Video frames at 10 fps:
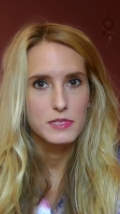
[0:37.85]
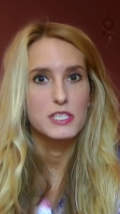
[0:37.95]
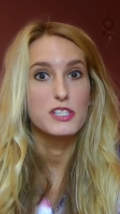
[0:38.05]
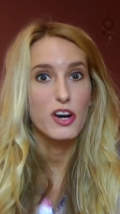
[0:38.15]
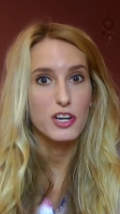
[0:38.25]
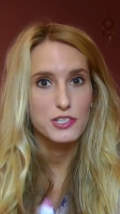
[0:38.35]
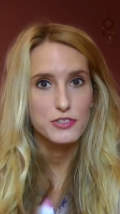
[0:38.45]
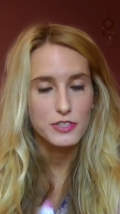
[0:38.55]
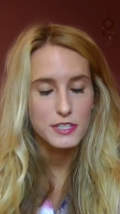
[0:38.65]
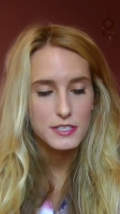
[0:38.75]

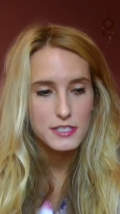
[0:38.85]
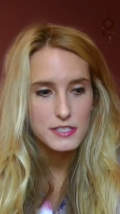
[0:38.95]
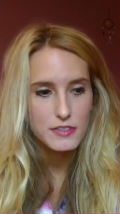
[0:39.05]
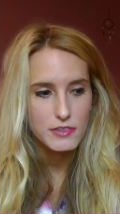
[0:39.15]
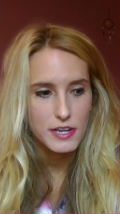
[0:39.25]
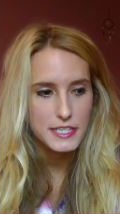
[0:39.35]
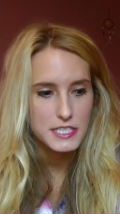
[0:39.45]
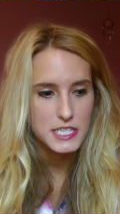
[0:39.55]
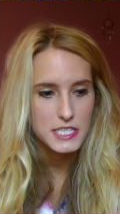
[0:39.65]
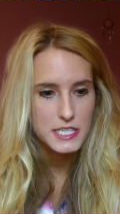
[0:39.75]
disastrous
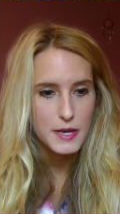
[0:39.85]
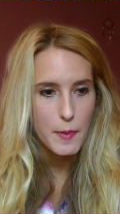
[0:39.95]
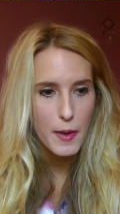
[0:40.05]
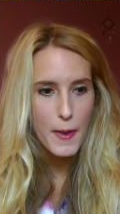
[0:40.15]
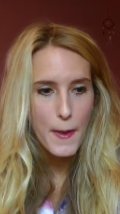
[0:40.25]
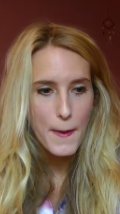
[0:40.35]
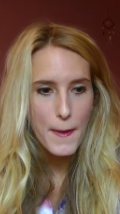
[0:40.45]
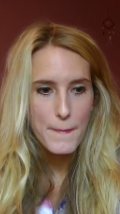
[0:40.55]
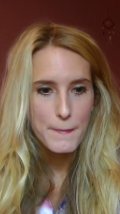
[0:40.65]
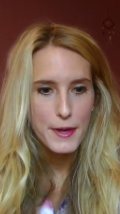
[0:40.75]
relationship,
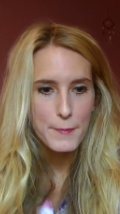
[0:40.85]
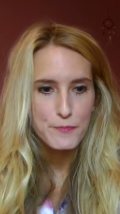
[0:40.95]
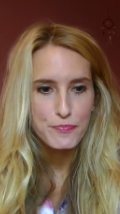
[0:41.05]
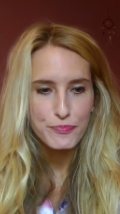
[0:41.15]
but